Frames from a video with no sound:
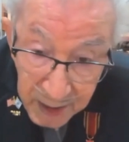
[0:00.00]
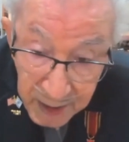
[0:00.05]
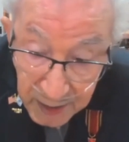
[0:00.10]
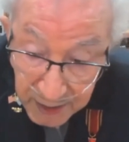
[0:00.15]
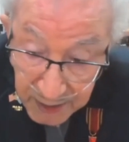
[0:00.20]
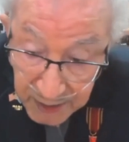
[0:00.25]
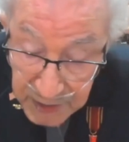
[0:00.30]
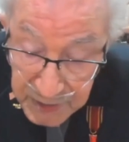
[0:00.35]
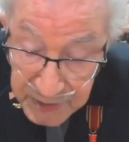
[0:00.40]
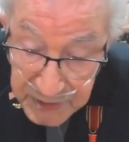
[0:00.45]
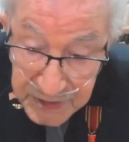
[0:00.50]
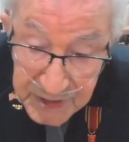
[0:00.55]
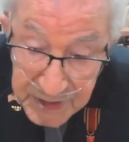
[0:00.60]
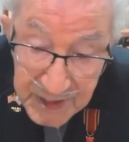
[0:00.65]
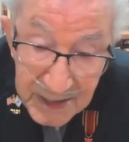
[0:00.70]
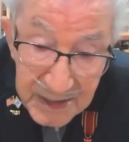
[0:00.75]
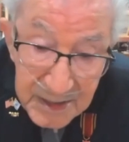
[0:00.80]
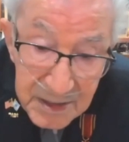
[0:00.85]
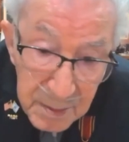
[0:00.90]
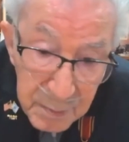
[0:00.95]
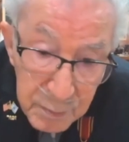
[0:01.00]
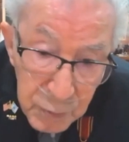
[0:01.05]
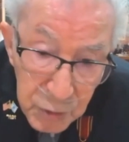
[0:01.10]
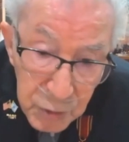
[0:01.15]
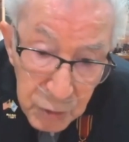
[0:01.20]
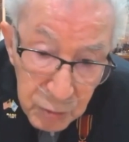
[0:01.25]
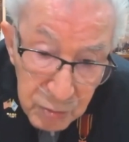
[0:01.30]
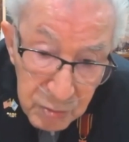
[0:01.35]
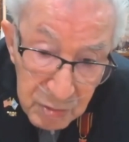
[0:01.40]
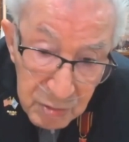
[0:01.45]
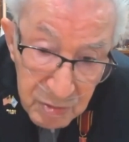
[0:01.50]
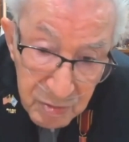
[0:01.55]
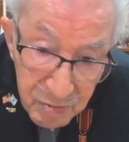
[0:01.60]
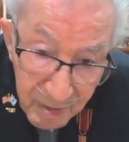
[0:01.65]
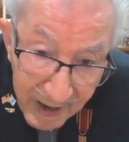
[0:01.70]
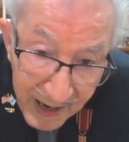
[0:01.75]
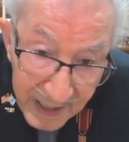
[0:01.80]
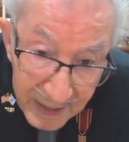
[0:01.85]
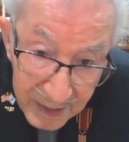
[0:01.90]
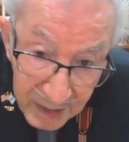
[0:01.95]
He sent him to the
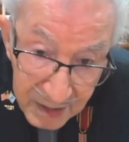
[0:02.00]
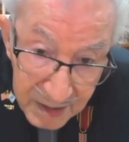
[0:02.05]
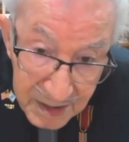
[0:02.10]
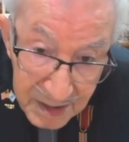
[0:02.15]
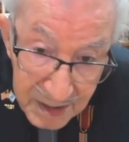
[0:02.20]
right.